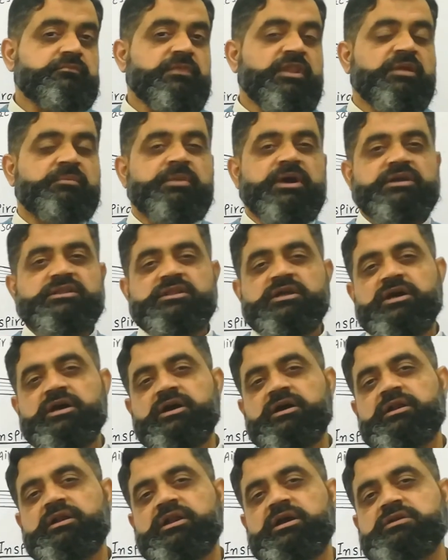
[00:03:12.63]
But
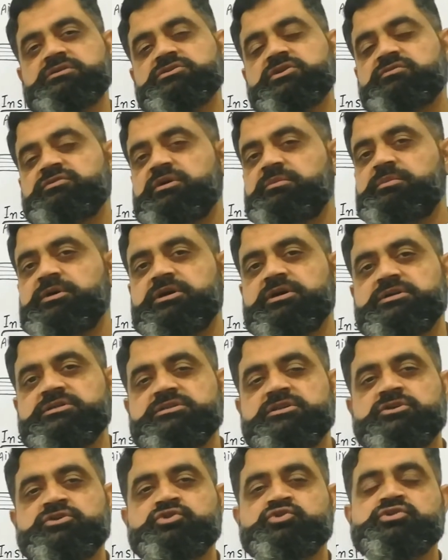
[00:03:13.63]
the lungs of the
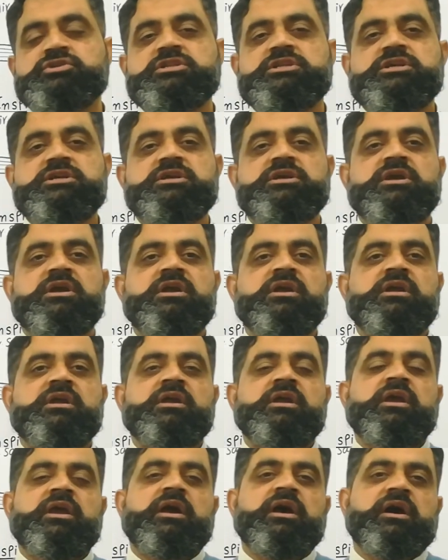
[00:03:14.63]
birds usually
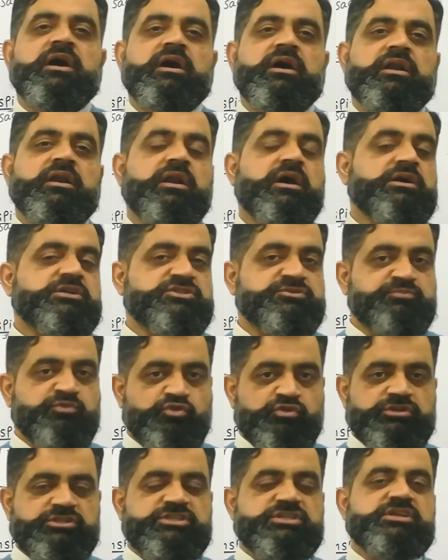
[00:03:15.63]
are not
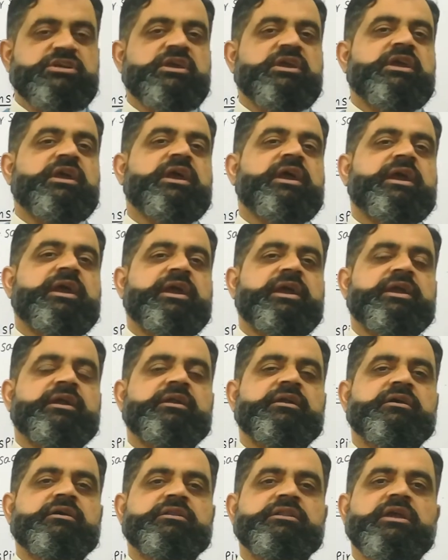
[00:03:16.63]
spongy
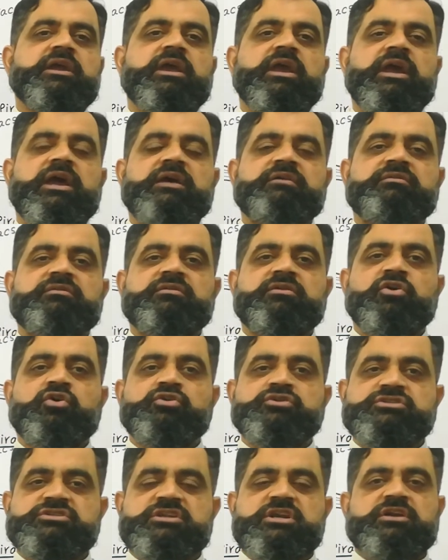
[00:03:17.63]
and uh, they have
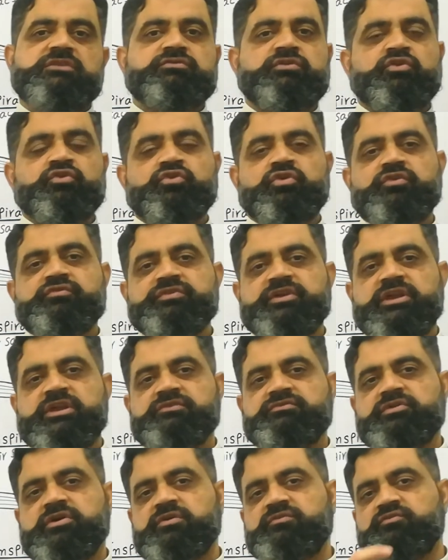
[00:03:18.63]
constant flow of air
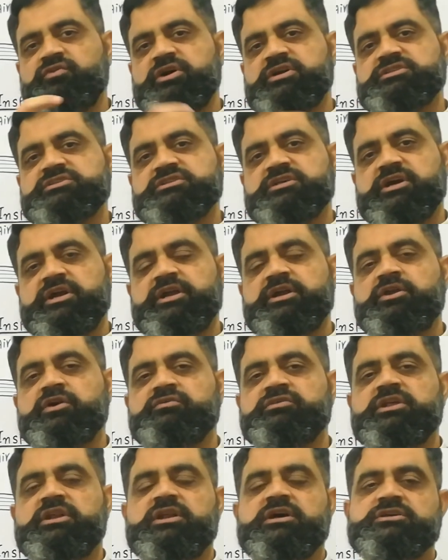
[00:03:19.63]
from one side
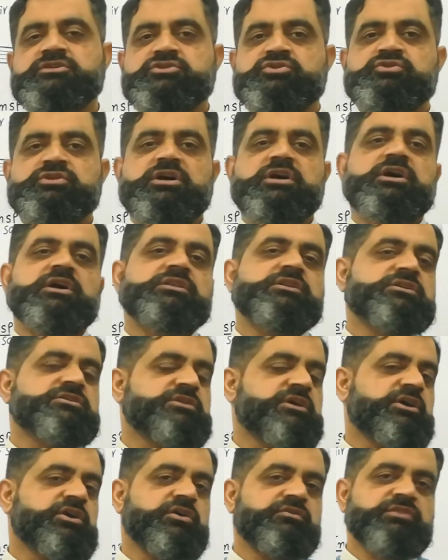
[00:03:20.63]
of the lungs to the other
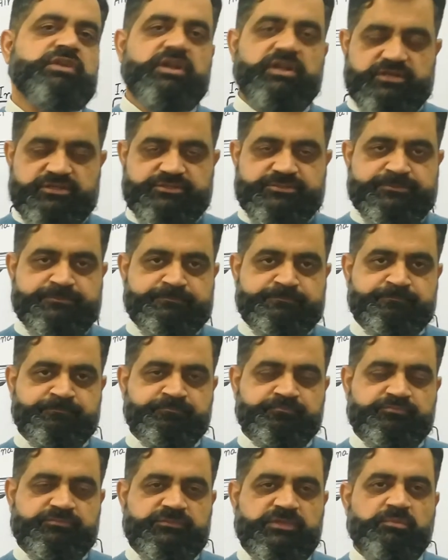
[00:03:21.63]
side of the lungs
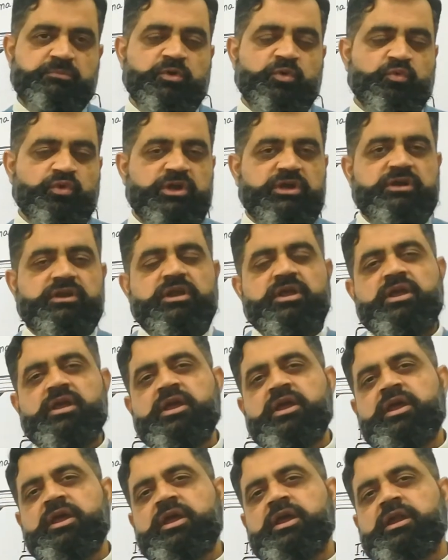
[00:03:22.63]
number one
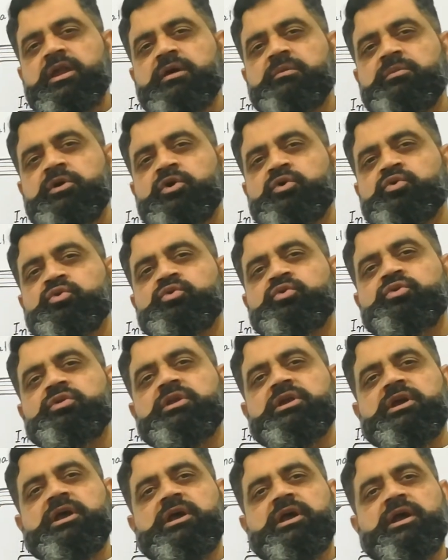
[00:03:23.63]
number
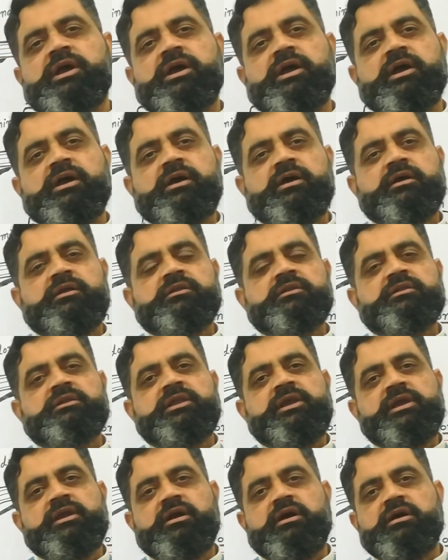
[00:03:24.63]
two uh,
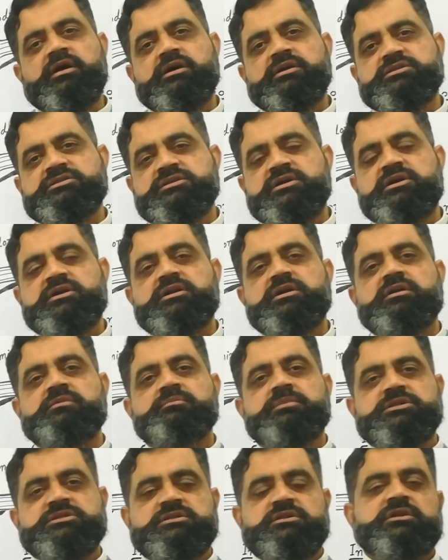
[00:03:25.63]
there are certain
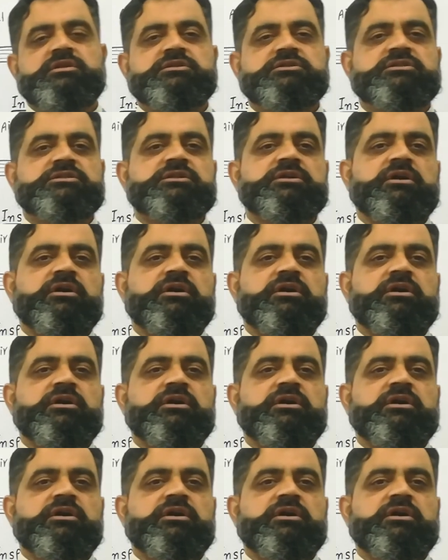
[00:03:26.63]
muscles